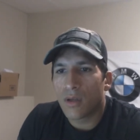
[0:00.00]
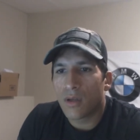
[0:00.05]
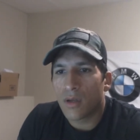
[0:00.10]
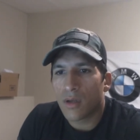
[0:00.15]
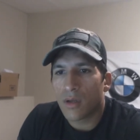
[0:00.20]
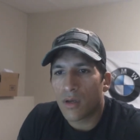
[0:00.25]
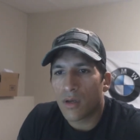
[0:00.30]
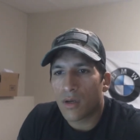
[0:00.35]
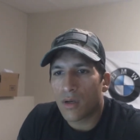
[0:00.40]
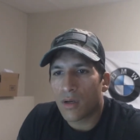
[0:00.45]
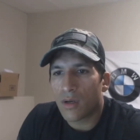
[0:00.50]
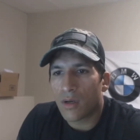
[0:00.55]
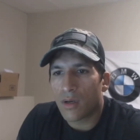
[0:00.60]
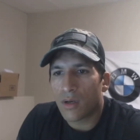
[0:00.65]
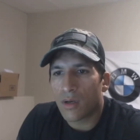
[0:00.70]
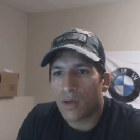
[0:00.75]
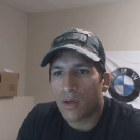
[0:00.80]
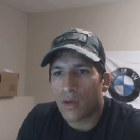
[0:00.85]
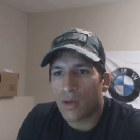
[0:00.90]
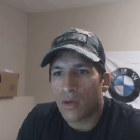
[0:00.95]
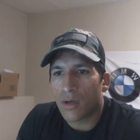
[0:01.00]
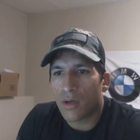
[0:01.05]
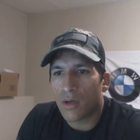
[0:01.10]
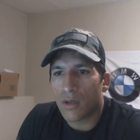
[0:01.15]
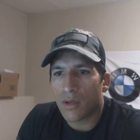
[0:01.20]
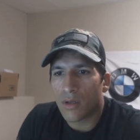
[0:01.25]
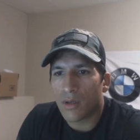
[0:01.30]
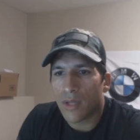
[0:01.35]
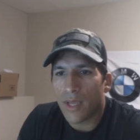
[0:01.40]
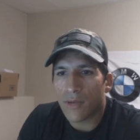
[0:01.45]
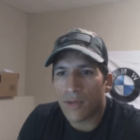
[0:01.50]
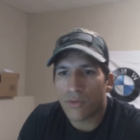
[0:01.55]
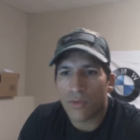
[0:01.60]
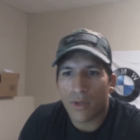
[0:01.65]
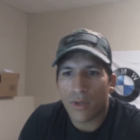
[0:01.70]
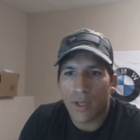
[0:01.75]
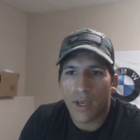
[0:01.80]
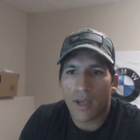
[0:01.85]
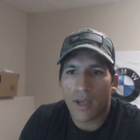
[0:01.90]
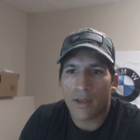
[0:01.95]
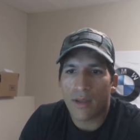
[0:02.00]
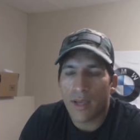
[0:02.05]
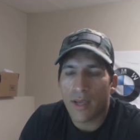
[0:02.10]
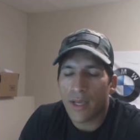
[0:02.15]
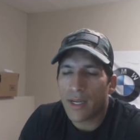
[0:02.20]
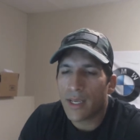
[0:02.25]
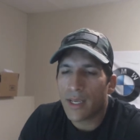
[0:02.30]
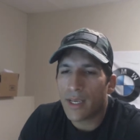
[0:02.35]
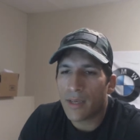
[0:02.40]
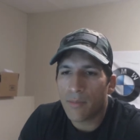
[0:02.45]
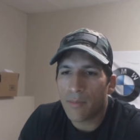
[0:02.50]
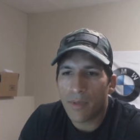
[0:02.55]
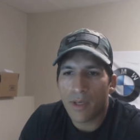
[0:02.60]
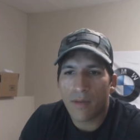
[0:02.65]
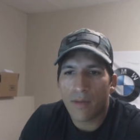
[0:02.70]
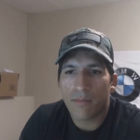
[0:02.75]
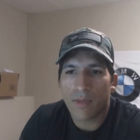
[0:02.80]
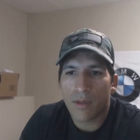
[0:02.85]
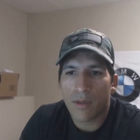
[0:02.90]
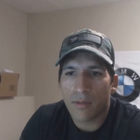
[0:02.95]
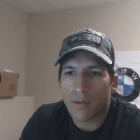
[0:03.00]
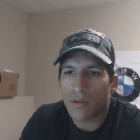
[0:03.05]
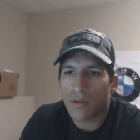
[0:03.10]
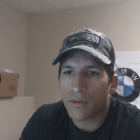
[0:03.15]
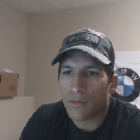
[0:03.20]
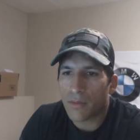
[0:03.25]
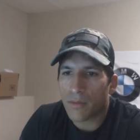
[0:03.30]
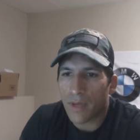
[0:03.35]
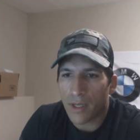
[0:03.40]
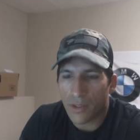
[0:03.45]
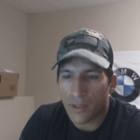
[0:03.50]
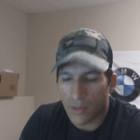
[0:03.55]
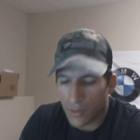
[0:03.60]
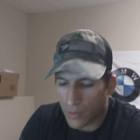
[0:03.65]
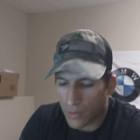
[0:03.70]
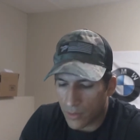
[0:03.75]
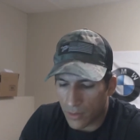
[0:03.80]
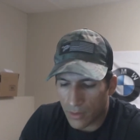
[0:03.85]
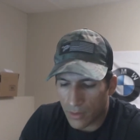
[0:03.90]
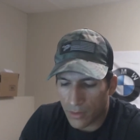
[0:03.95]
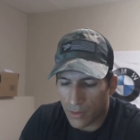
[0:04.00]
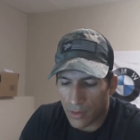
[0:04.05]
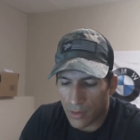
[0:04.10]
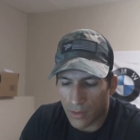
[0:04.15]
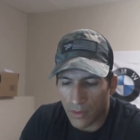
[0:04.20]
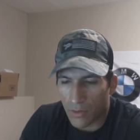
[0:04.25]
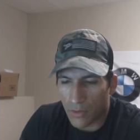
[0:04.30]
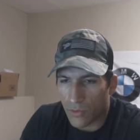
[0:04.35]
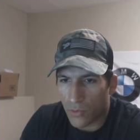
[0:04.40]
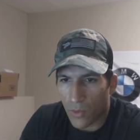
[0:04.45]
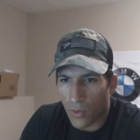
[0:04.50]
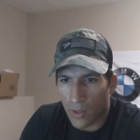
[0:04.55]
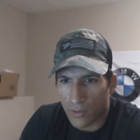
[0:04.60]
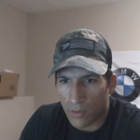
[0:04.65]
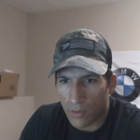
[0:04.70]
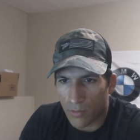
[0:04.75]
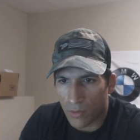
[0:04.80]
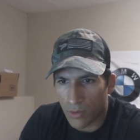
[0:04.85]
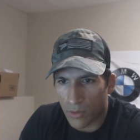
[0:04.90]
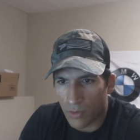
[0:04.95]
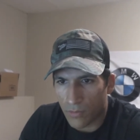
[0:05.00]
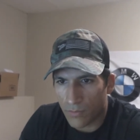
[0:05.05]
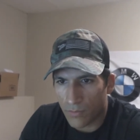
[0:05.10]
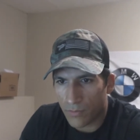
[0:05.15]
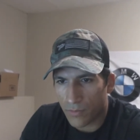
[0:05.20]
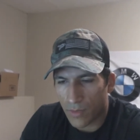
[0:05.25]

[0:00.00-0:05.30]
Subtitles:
Naturally, any BMW engines are indestructible.